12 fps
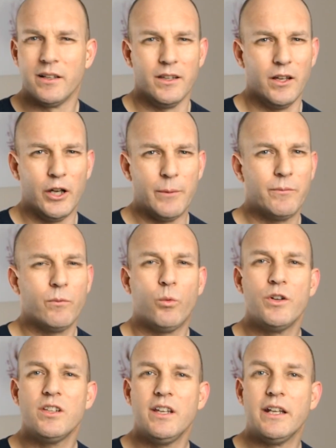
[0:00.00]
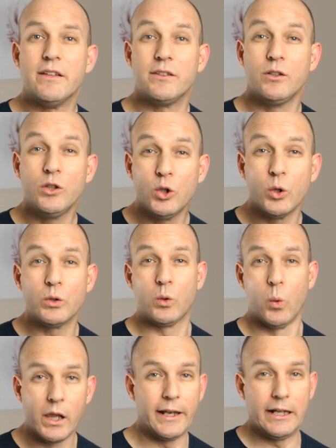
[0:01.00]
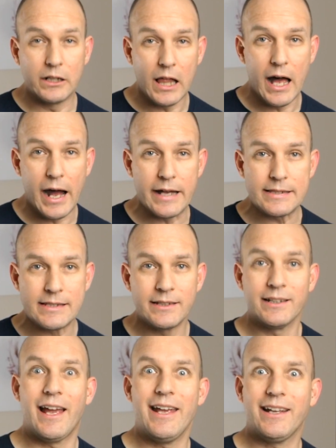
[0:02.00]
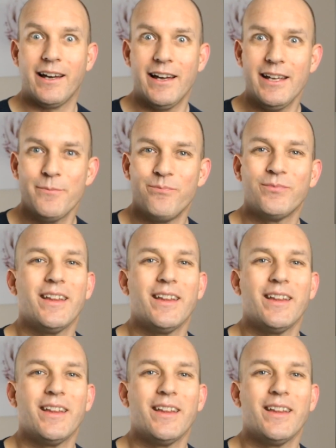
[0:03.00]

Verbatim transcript: No, what you need is good quality glass, okay?